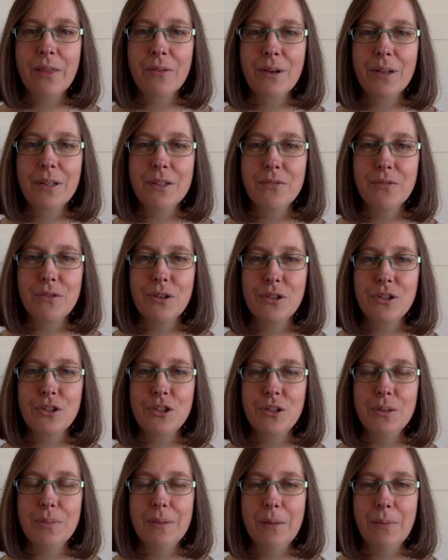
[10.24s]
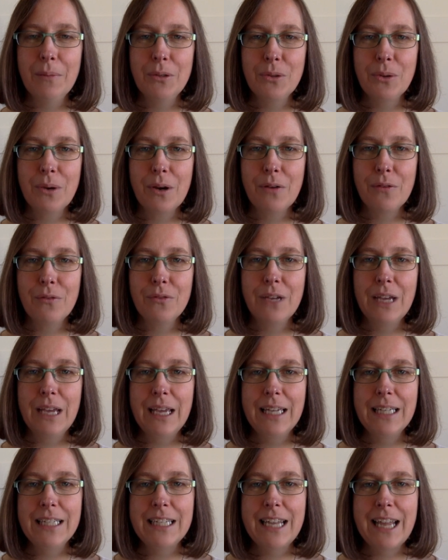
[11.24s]
Threads Floss Tube number 12.
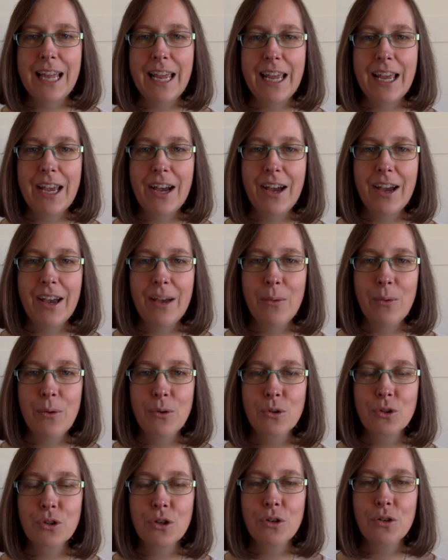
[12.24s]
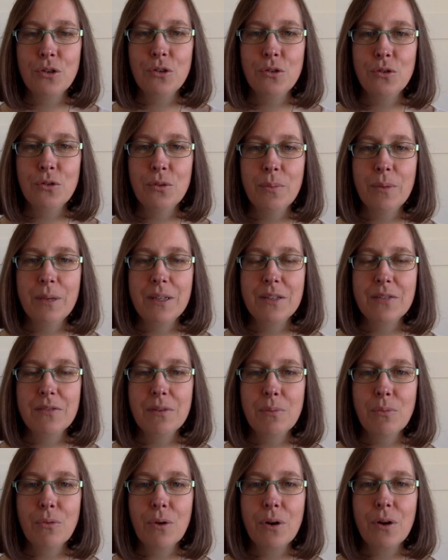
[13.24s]
Today I will show you the piece of
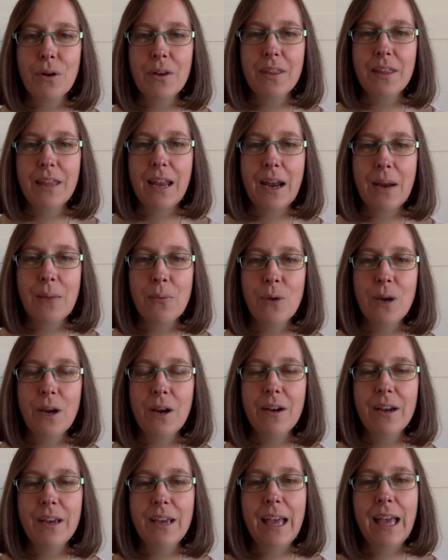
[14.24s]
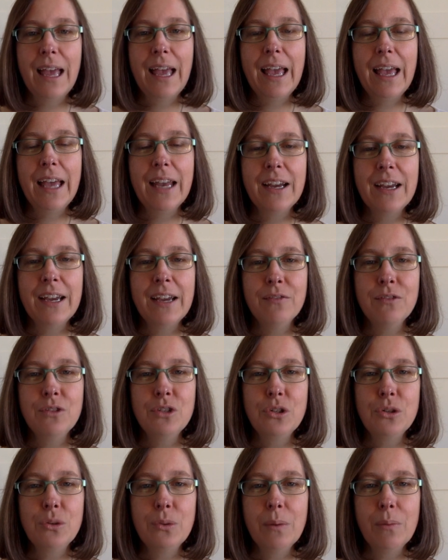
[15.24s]
embroidery that I'm wearing, and I have
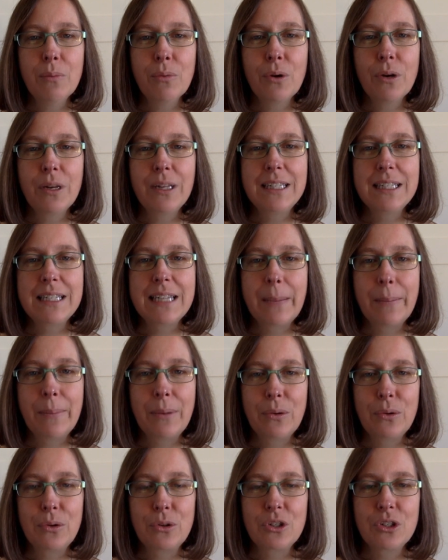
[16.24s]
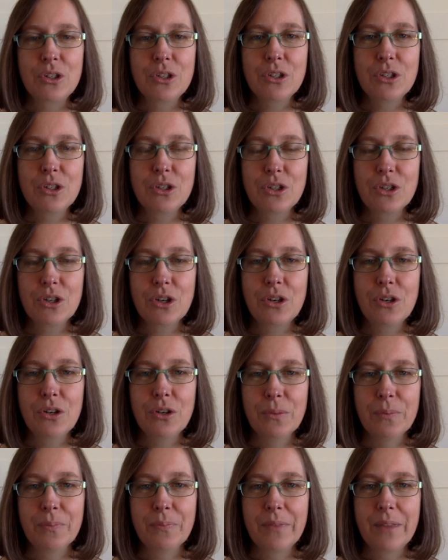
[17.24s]
two embroidered sampler cushions to show you.
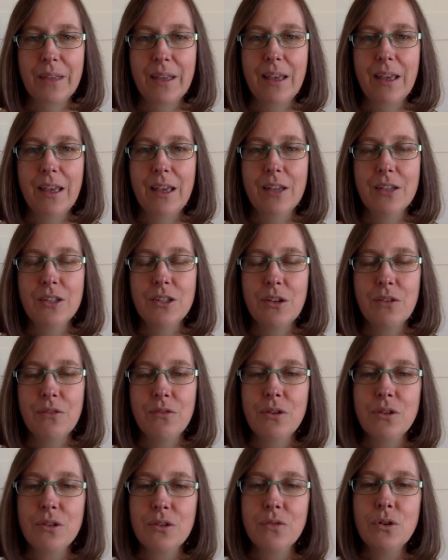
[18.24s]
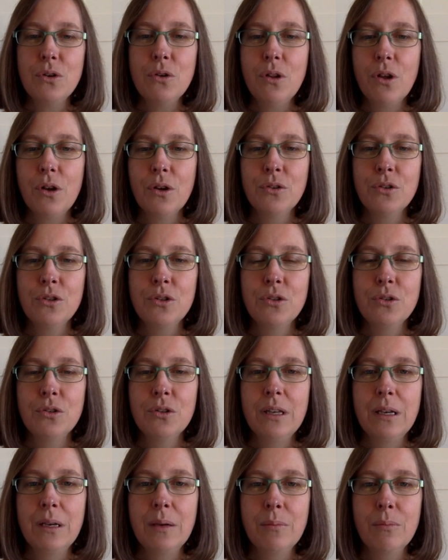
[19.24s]
So first of all, onto
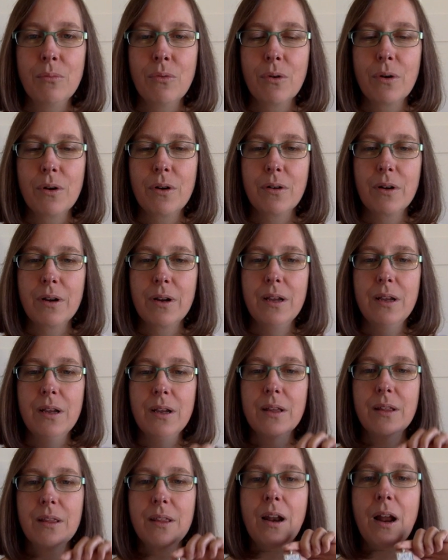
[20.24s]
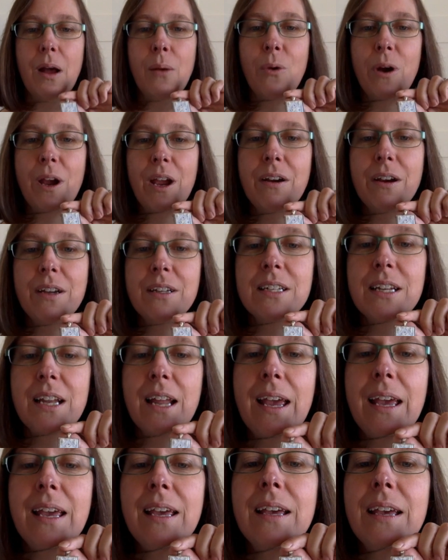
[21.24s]
the embroidery that I'm wearing
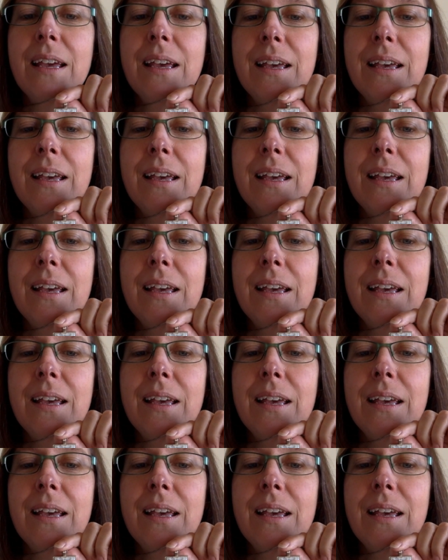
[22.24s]
today.